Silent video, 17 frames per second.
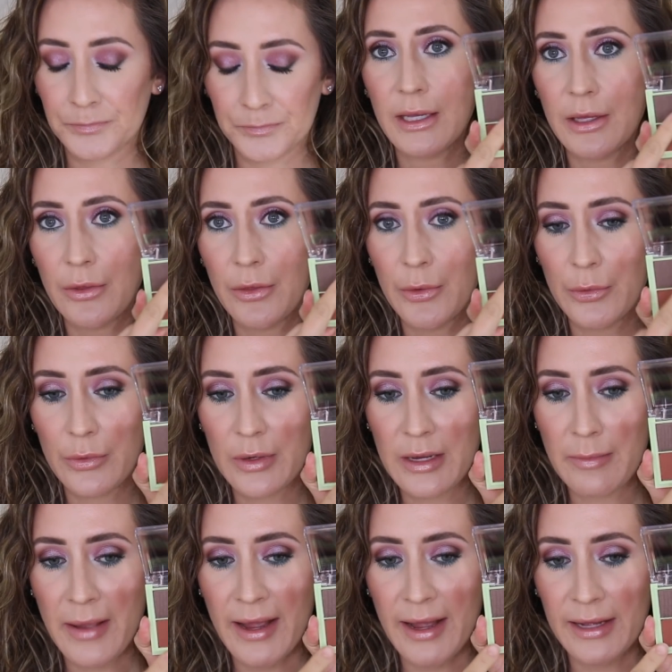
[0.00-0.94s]
Get
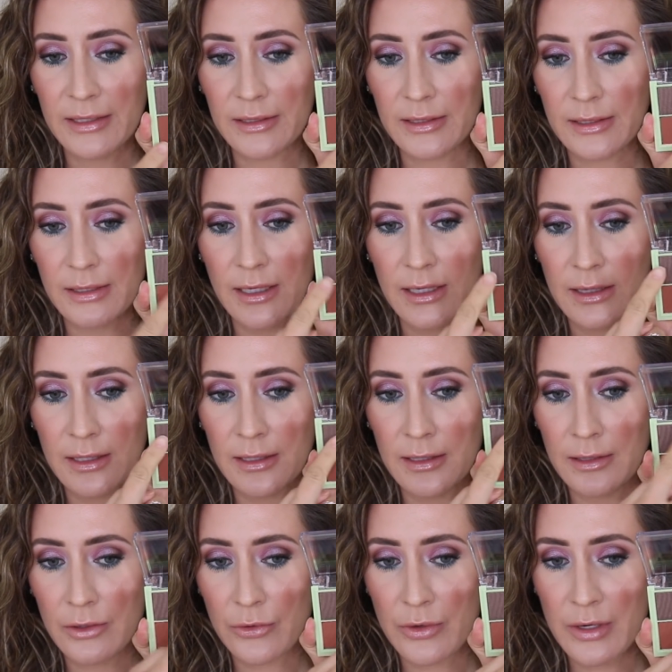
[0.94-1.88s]
three mattes and
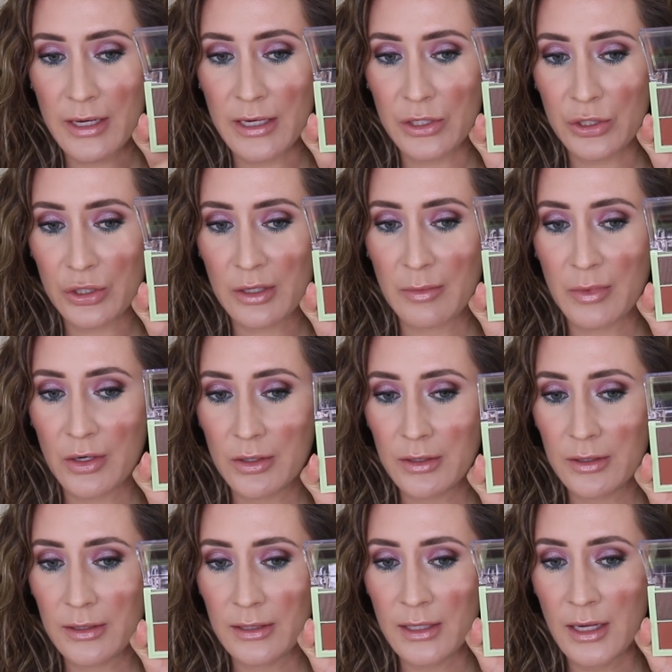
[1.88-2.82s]
then three
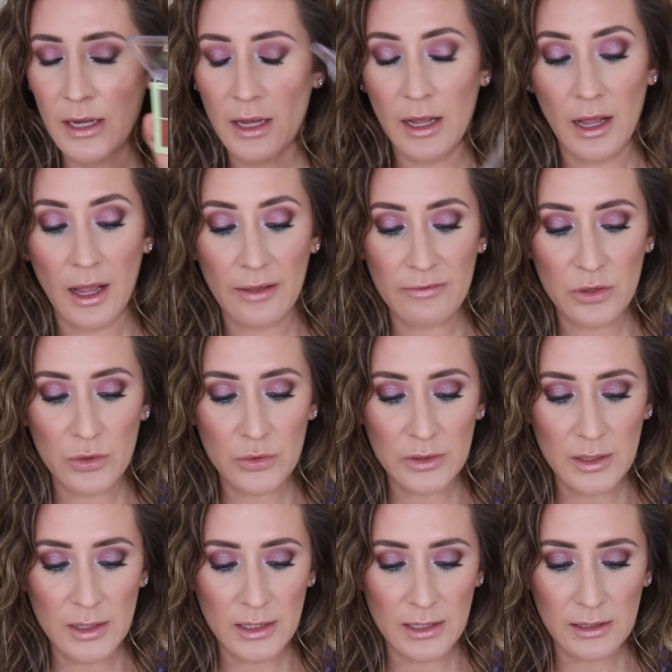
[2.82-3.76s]
shimmers. I've
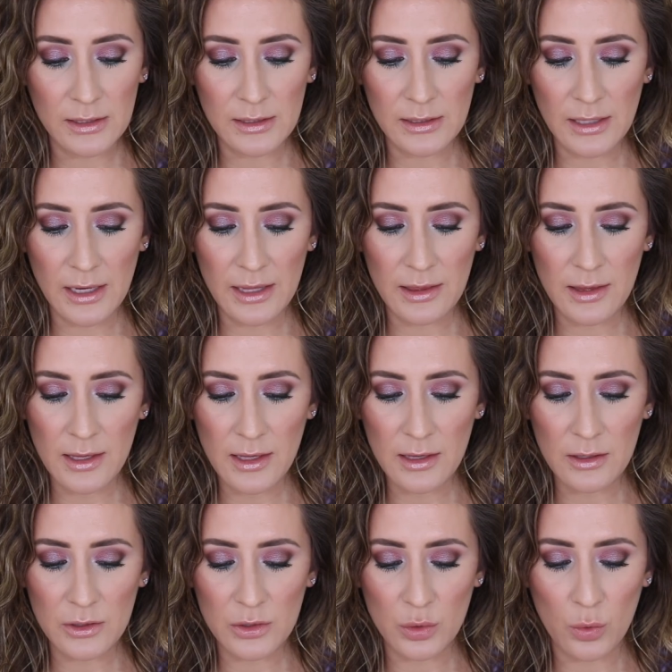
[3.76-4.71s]
used this, I
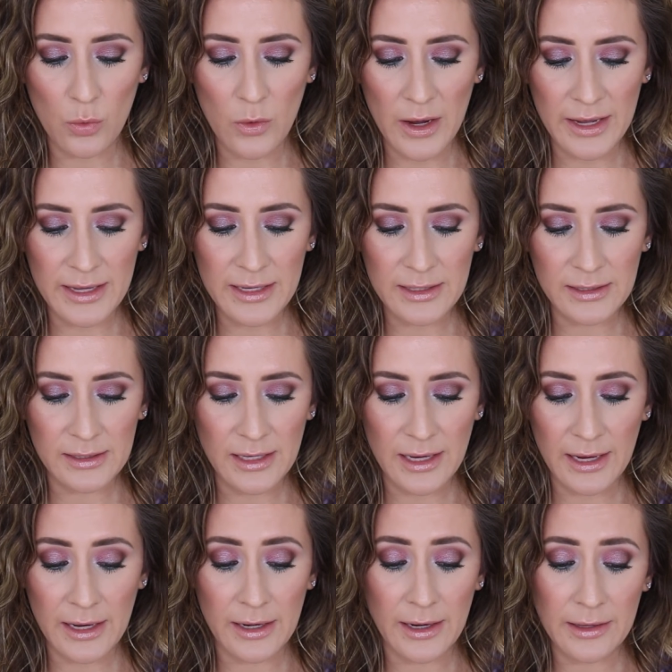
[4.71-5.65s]
think, twice,
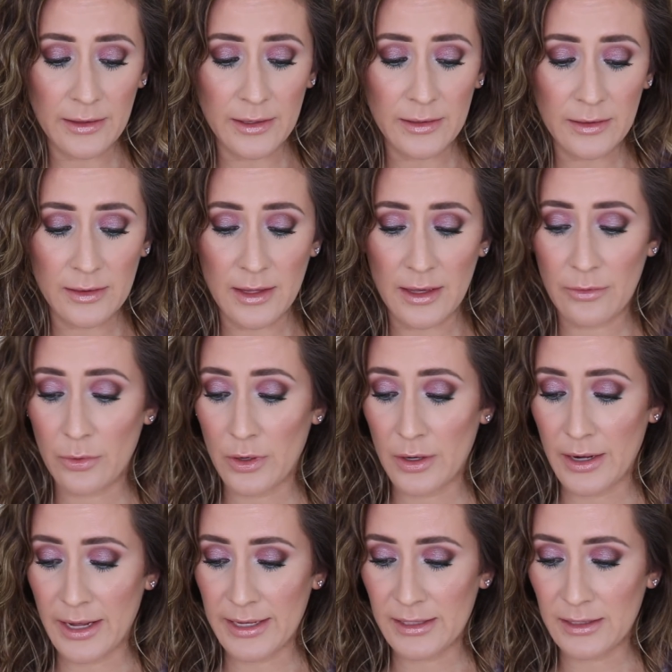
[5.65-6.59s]
and I thought they were
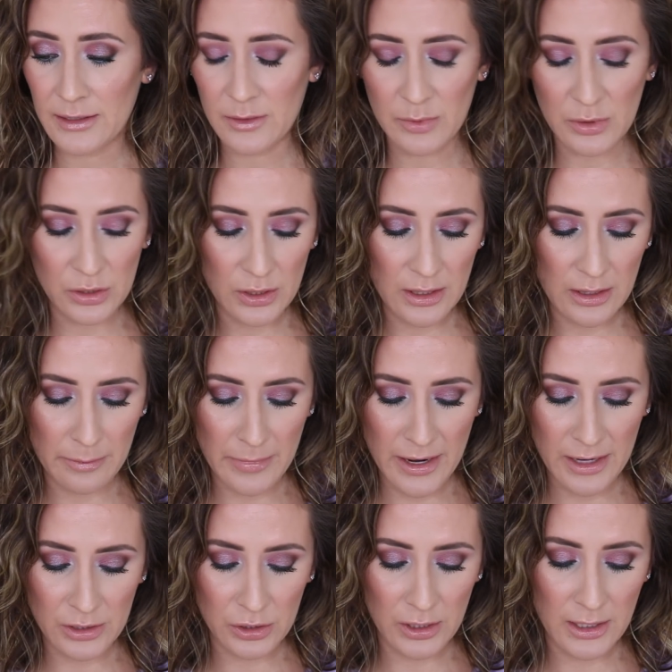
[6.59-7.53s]
nice, especially the
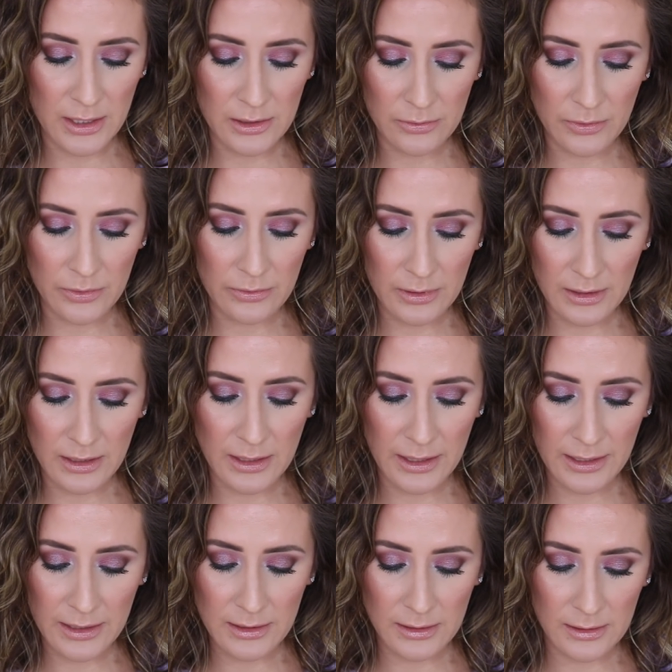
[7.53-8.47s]
matte shades were really
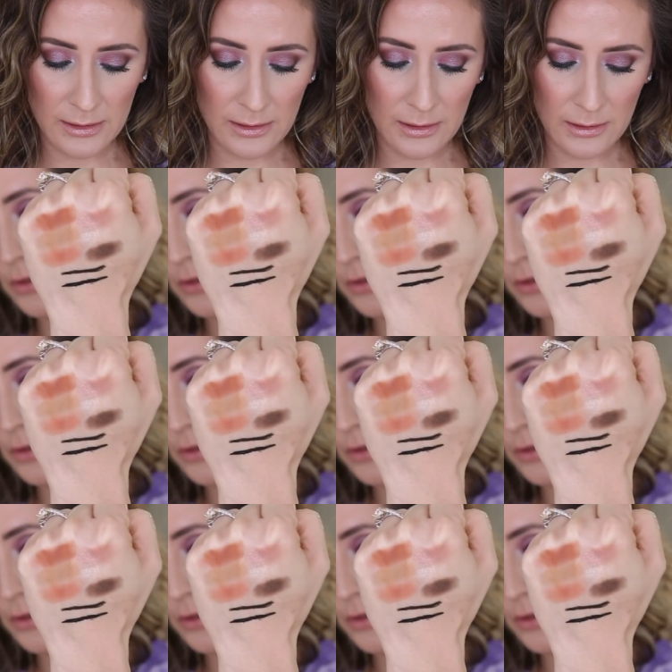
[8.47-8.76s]
nice.